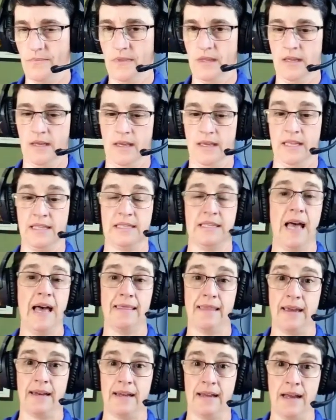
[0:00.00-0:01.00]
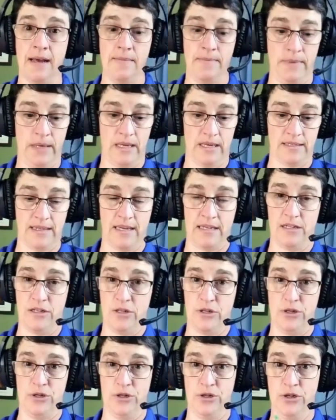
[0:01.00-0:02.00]
it's not lighting up because I
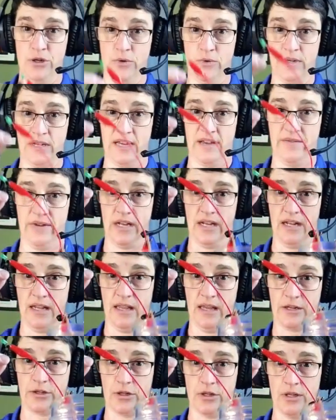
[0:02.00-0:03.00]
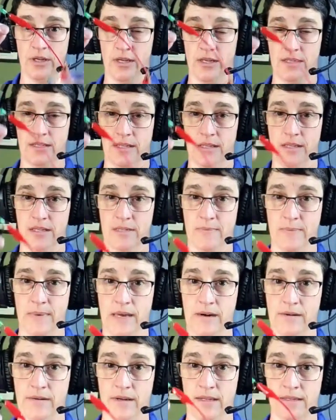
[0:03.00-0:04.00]
don't have any electrolyte in this
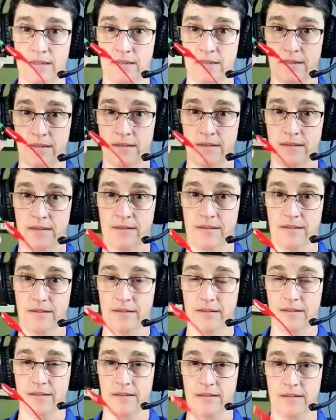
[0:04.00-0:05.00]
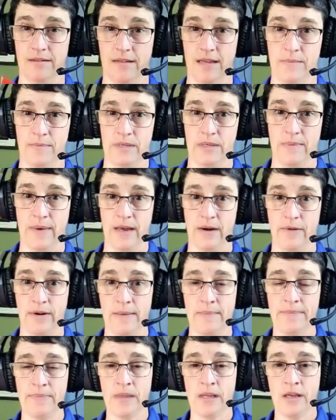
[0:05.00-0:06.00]
battery. It's an empty battery.
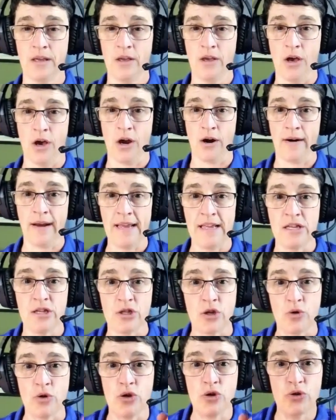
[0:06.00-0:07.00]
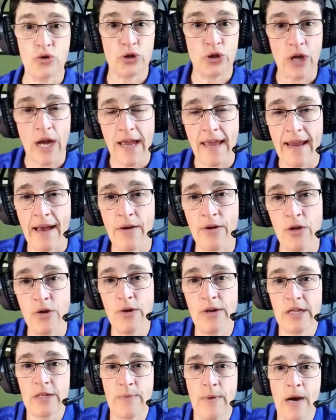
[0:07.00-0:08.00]
All right, so you try it out, you
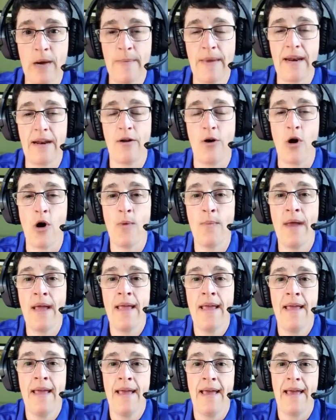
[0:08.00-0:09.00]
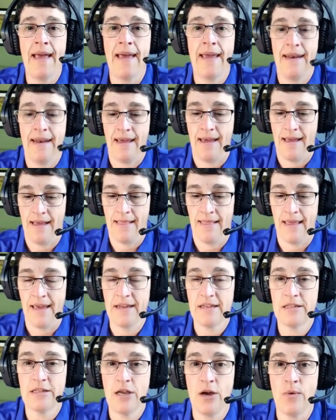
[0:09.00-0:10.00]
experiment at home, and let
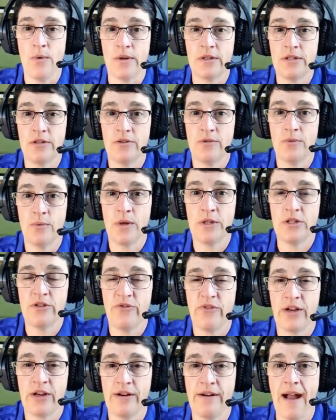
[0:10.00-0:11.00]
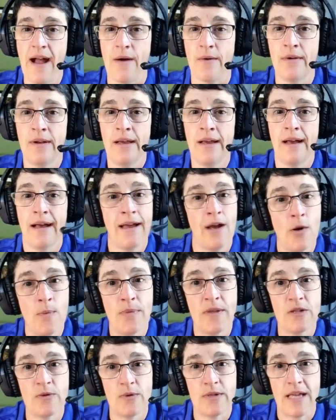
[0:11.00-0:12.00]
us know what you figure out. I hope
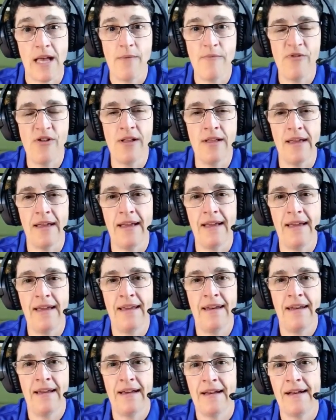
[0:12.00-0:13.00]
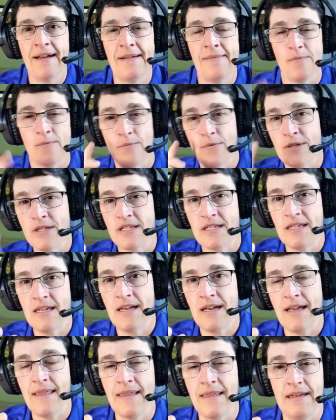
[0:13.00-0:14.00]
this was helpful, and we'll see you
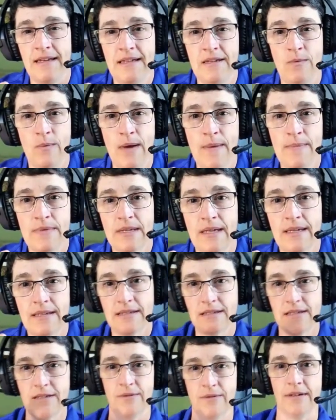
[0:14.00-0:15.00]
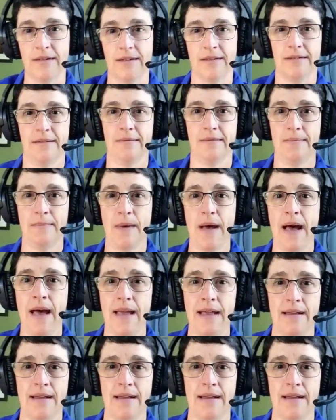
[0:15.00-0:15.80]
on the NEED website soon. Bye.